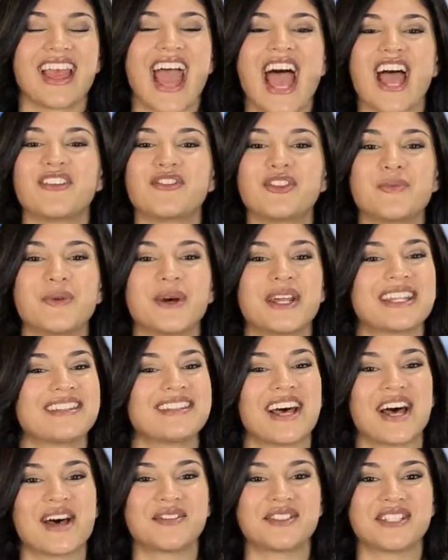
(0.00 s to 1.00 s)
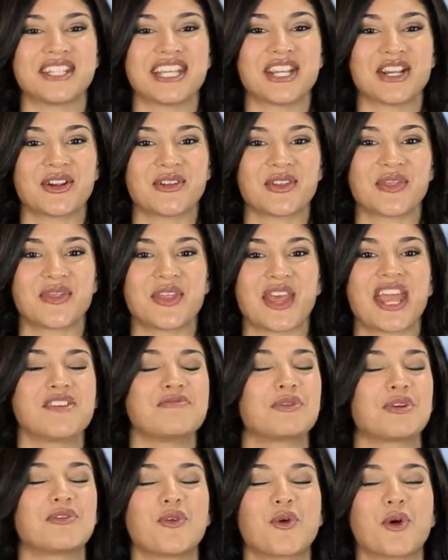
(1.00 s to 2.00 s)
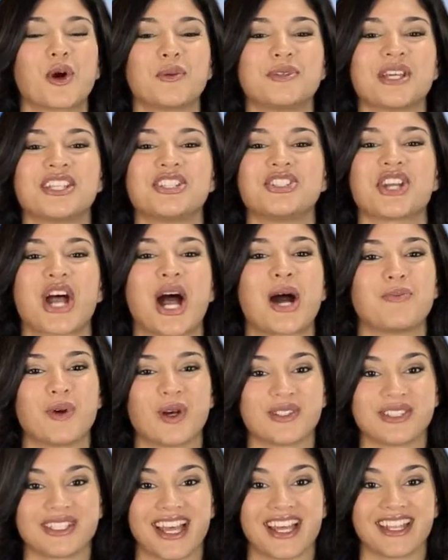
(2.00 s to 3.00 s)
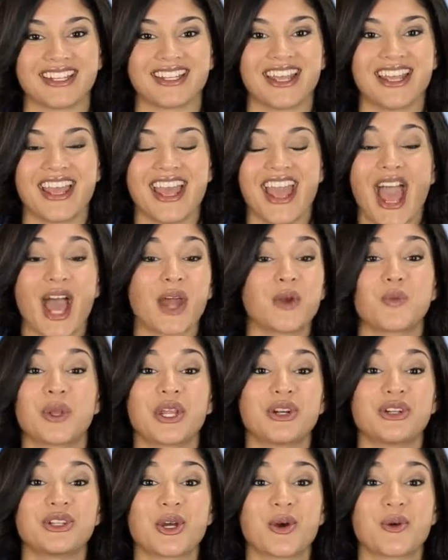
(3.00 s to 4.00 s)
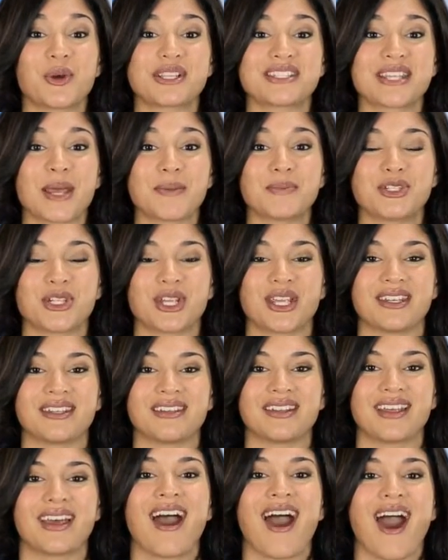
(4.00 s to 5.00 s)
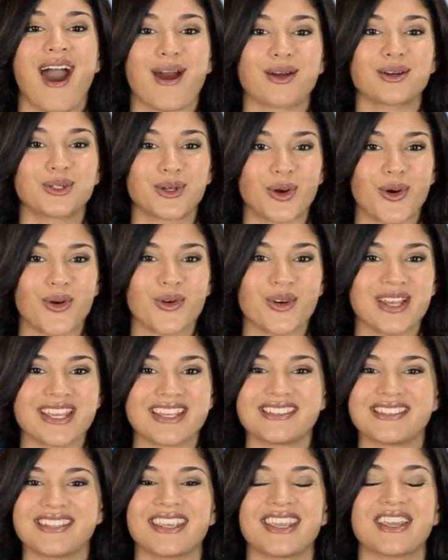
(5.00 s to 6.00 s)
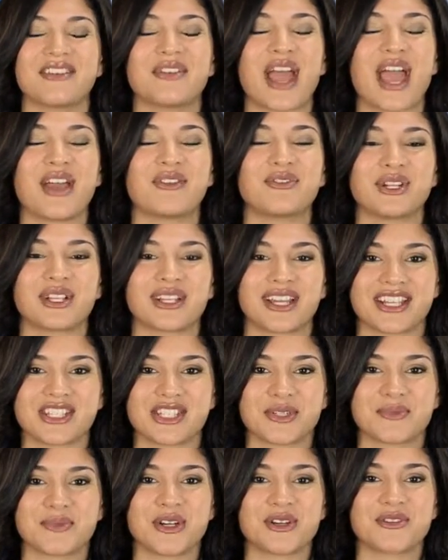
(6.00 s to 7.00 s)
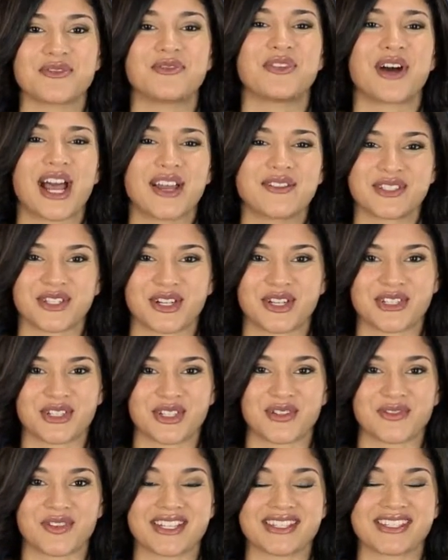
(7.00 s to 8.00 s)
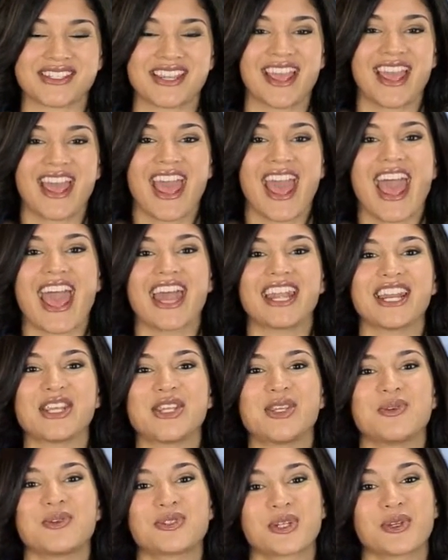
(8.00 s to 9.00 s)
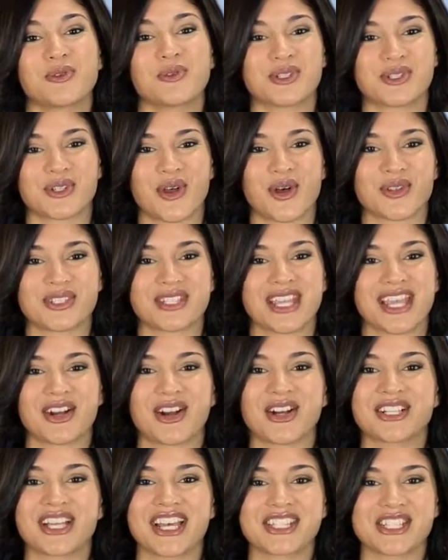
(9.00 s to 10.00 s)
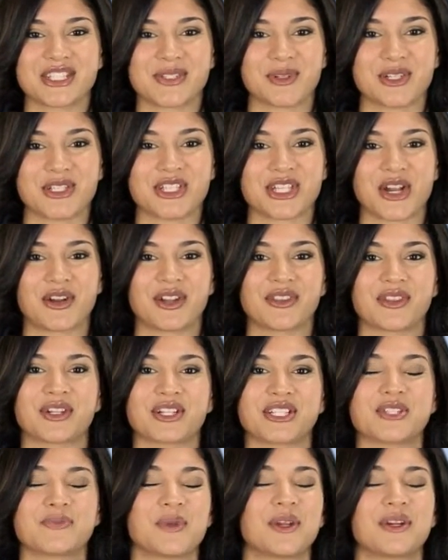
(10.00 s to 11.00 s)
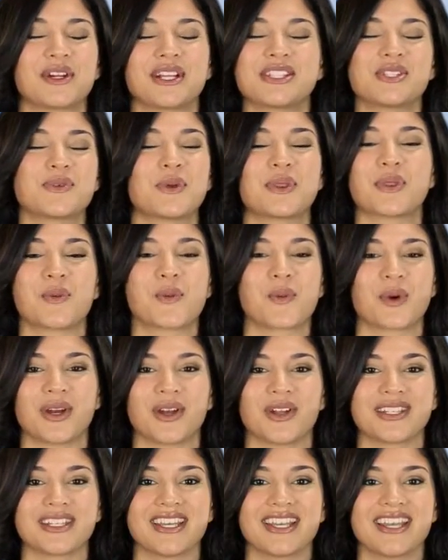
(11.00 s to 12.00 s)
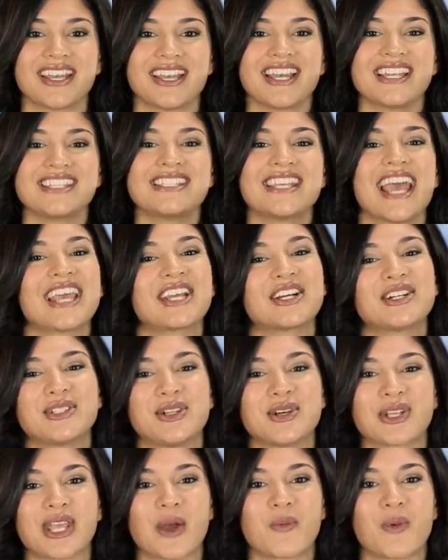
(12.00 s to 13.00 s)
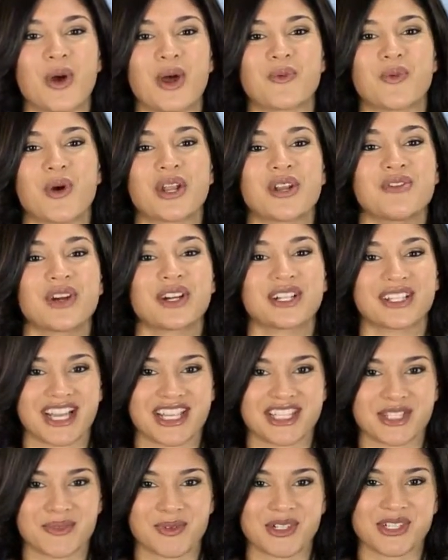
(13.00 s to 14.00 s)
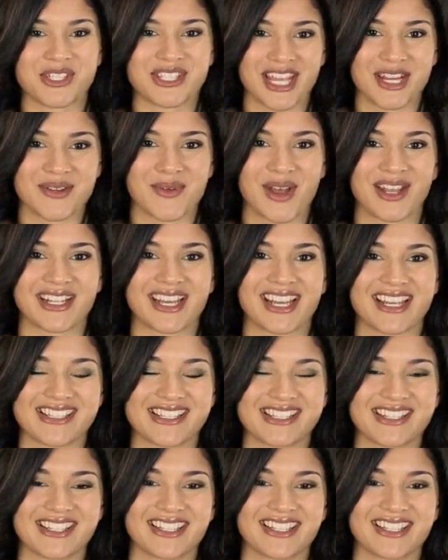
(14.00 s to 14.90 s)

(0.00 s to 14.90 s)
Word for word: Everybody loves to hear that they have performed a job well done, and we are no exception. Our goal is to give every customer five-star service, and it usually results in our customers sharing their experience with the world. Take a look at what one of our customers said about us.